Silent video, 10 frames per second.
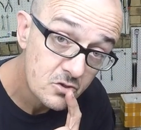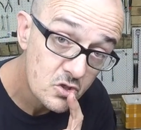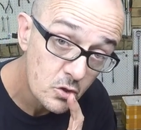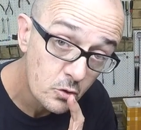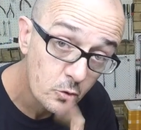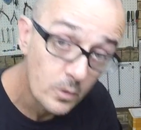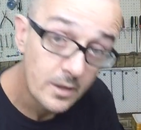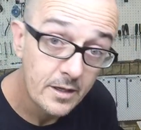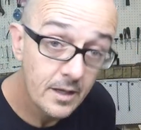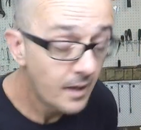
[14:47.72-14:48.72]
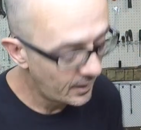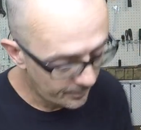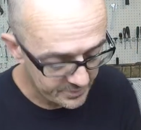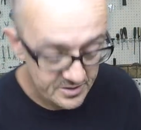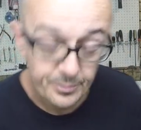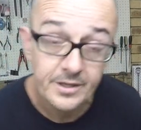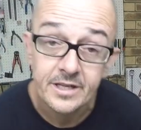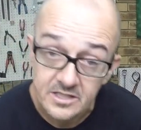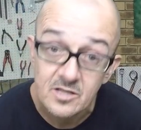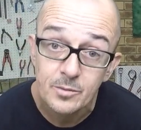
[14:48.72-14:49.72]
chew? Possibly,
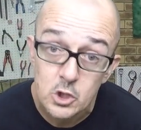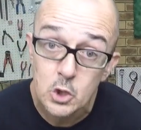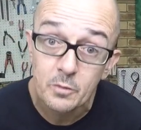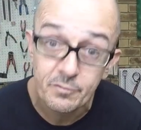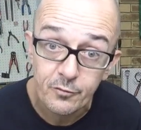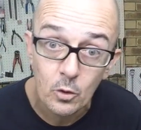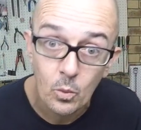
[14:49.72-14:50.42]
because I've been chewing for a